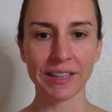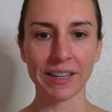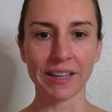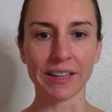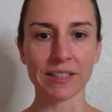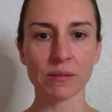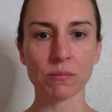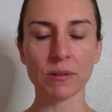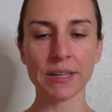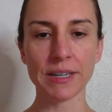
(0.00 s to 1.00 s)
And it's
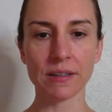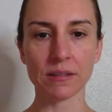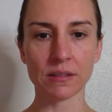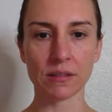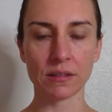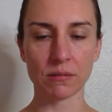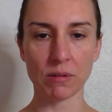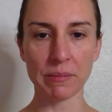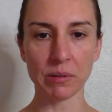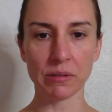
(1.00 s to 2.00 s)
right
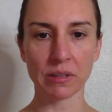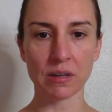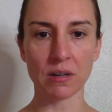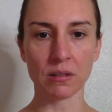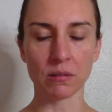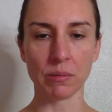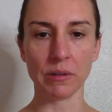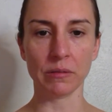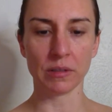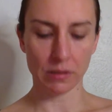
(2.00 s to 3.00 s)
below the
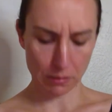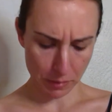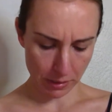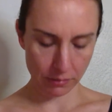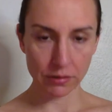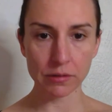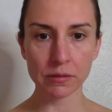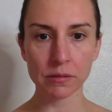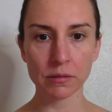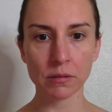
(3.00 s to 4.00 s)
collarbone, about
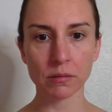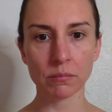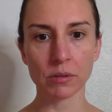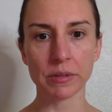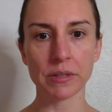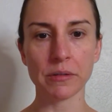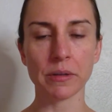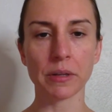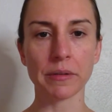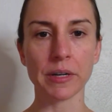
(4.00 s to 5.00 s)
between 2
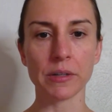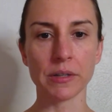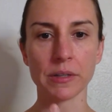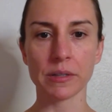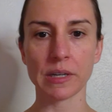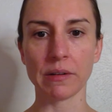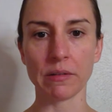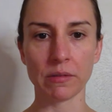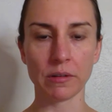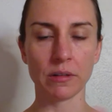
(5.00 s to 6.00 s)
and 3 inches,
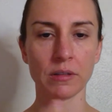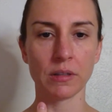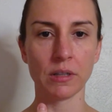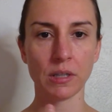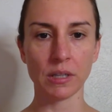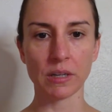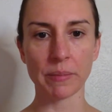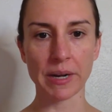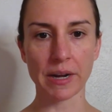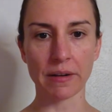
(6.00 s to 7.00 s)
however,
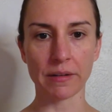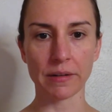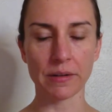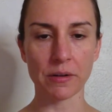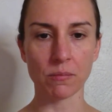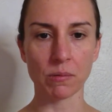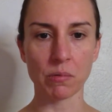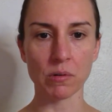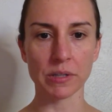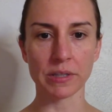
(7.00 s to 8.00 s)
depending on your
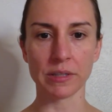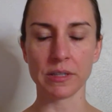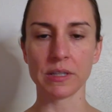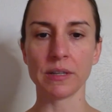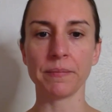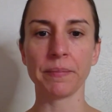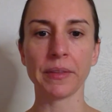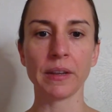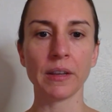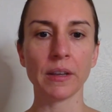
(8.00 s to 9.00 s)
proportions.
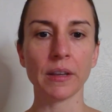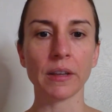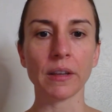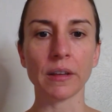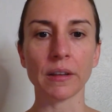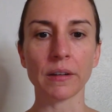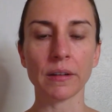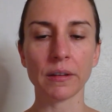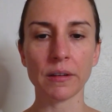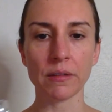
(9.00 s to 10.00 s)
And
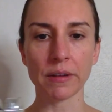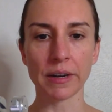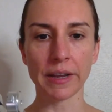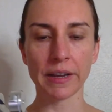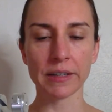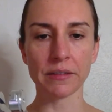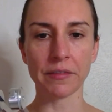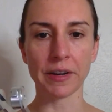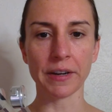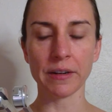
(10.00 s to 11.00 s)
you can
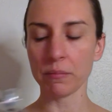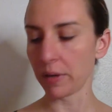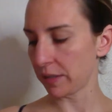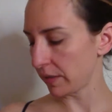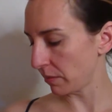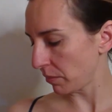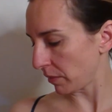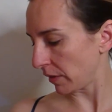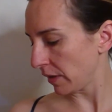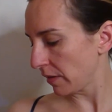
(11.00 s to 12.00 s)
activate it by
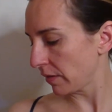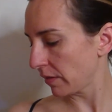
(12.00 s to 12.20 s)
simply